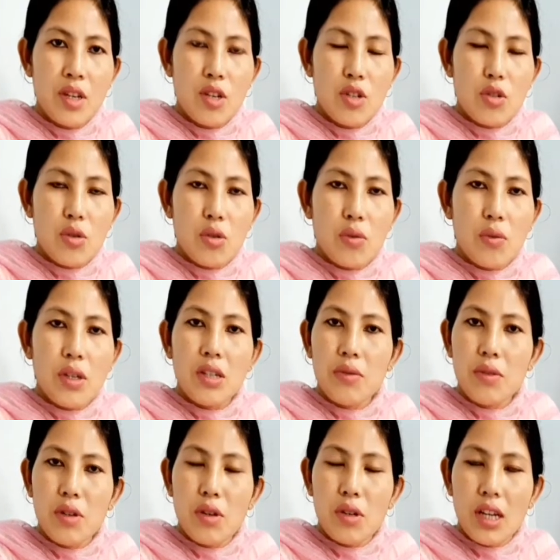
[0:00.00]
So whatever
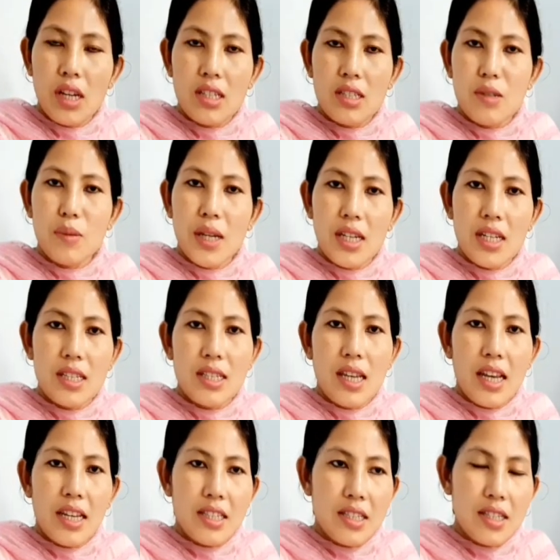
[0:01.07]
organism that is
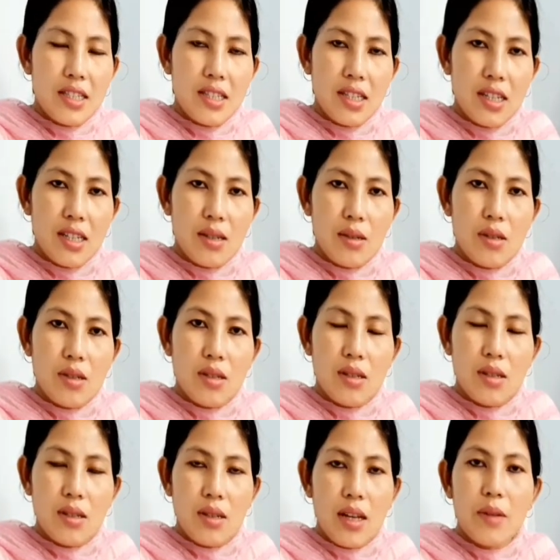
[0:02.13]
existing
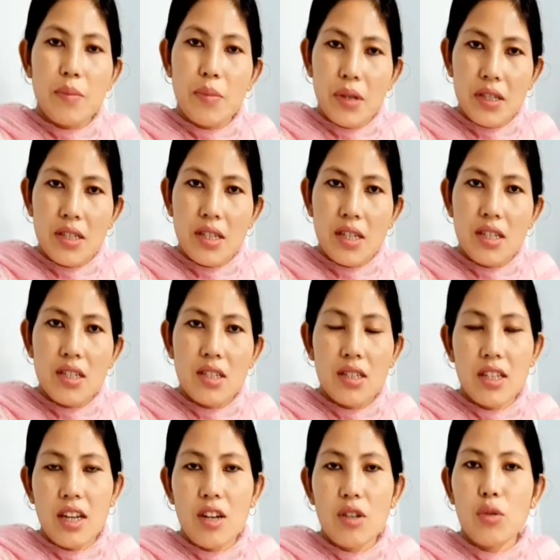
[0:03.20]
at present,
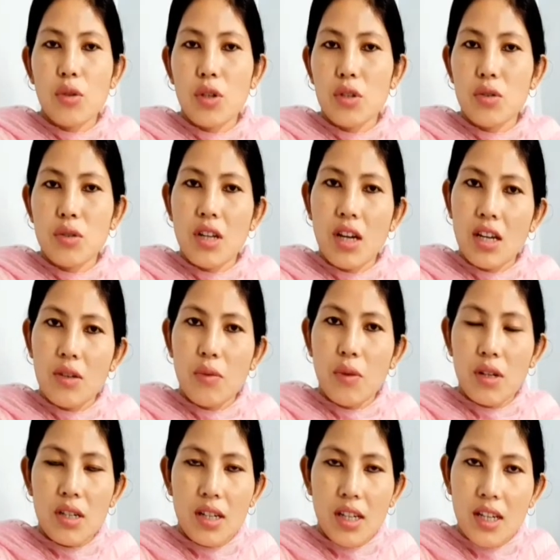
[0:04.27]
they are going to die
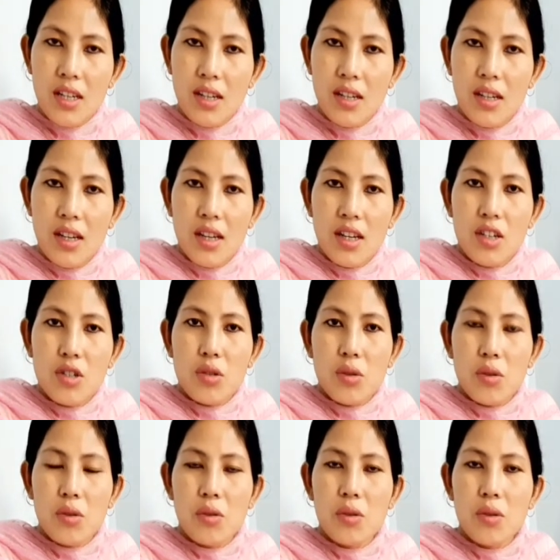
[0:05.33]
one day.
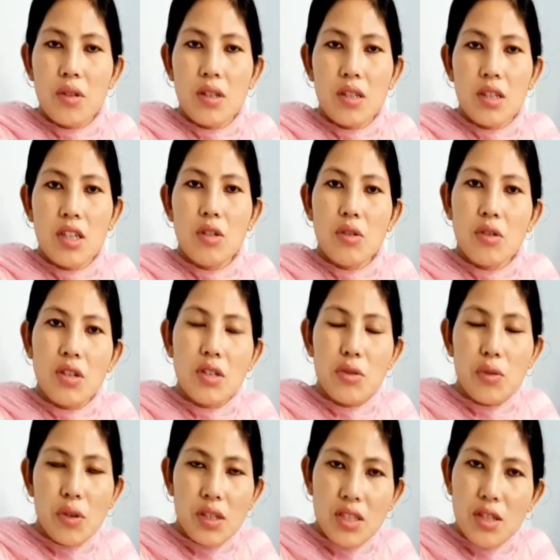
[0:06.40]
So in order to
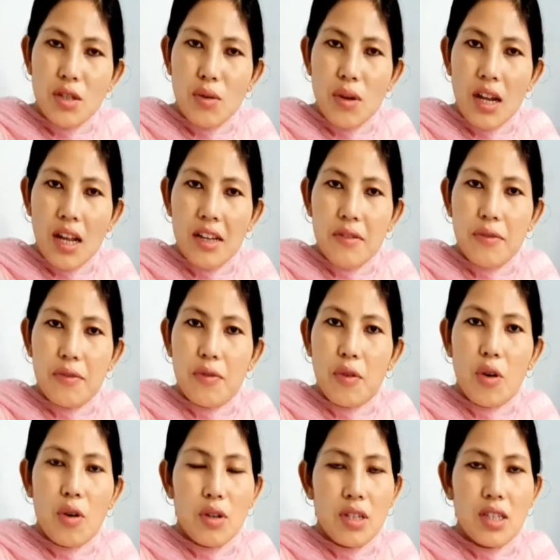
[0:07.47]
continue life
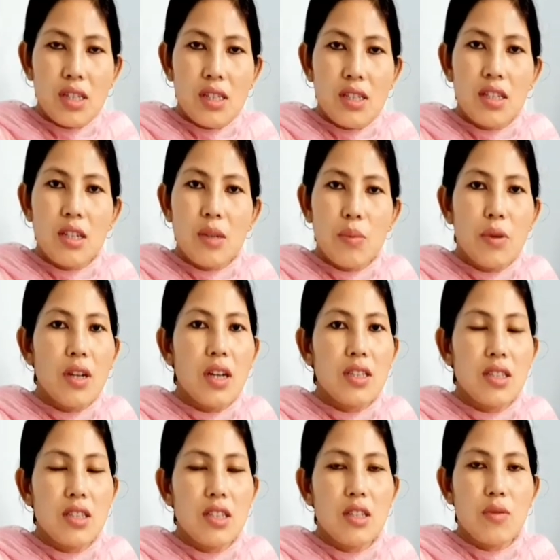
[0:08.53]
on earth,
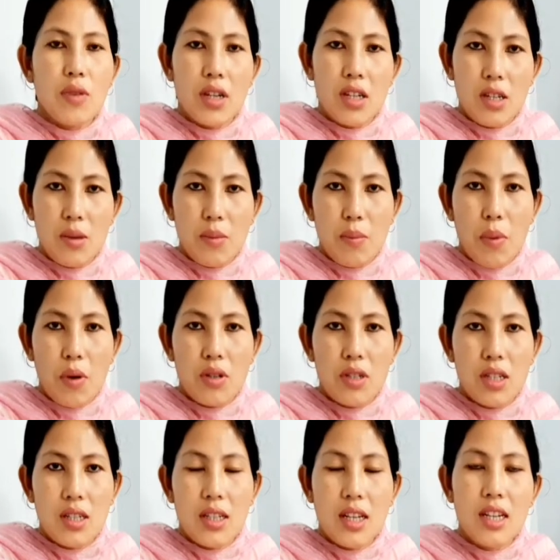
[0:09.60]
reproduction is very
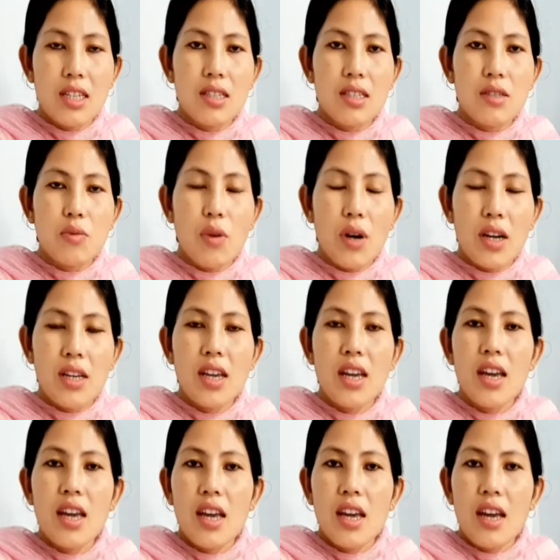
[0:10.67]
important. That is why
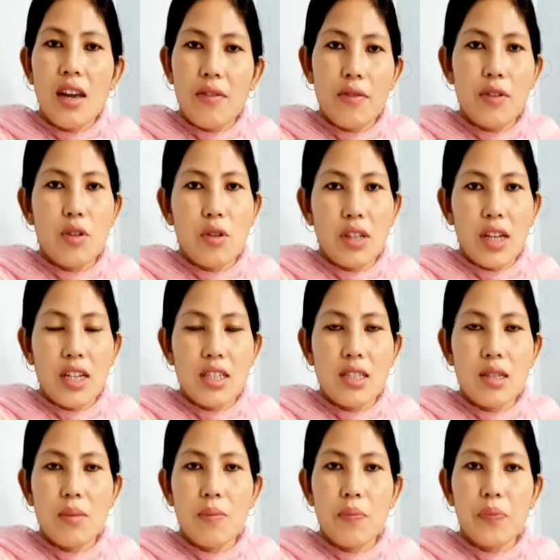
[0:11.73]
every
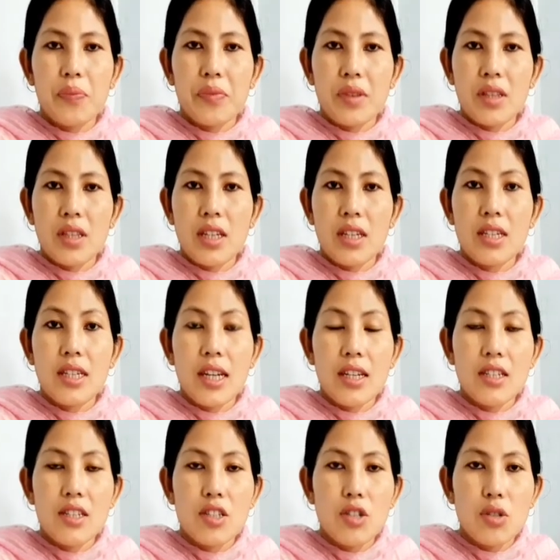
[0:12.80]
organism, they
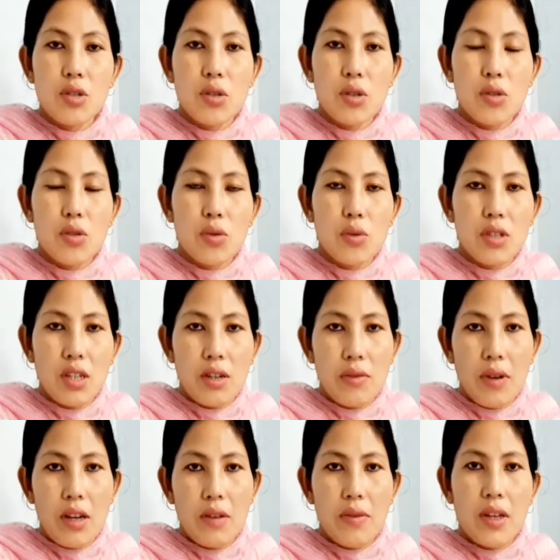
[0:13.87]
tends to
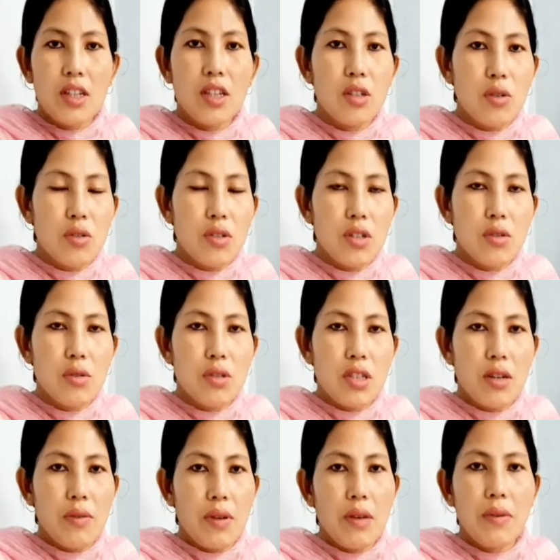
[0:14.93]
survive, and in order to
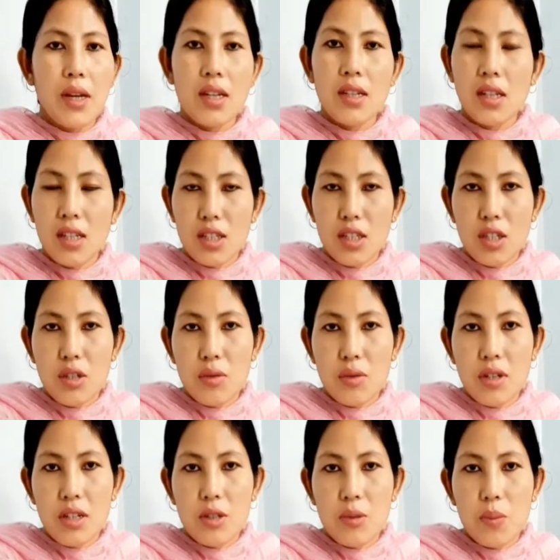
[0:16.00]
survive and continue
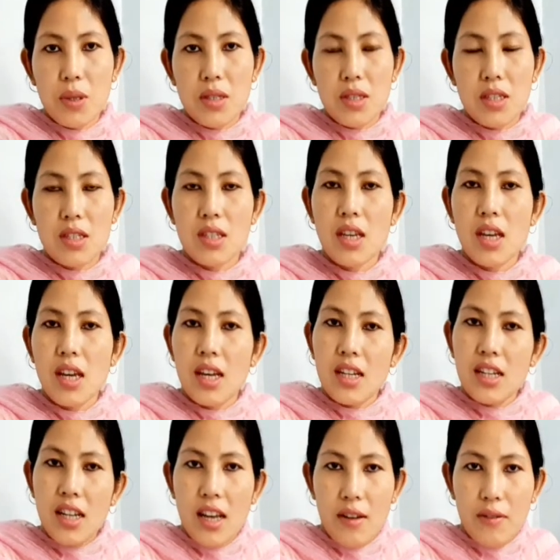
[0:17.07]
their species,
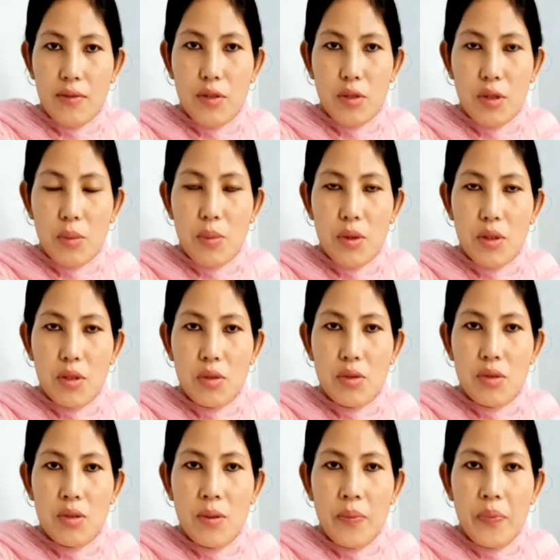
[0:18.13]
they have to
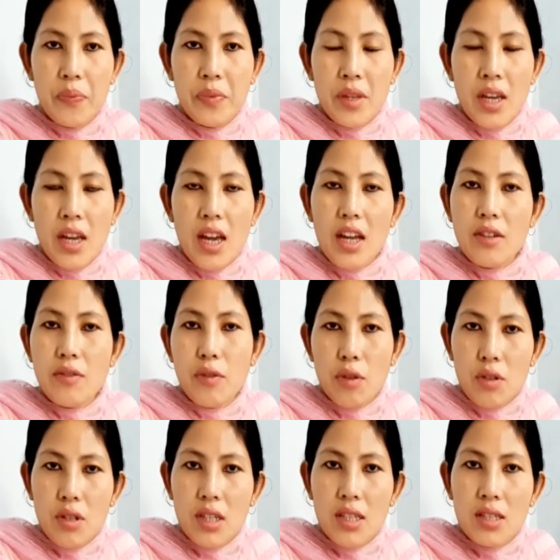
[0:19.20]
reproduce. And for
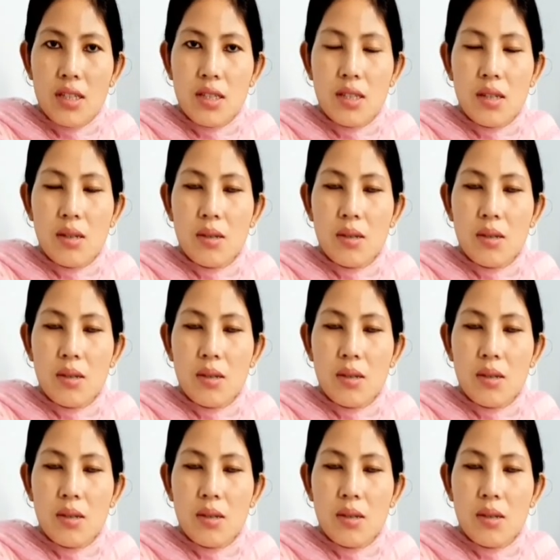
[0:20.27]
this,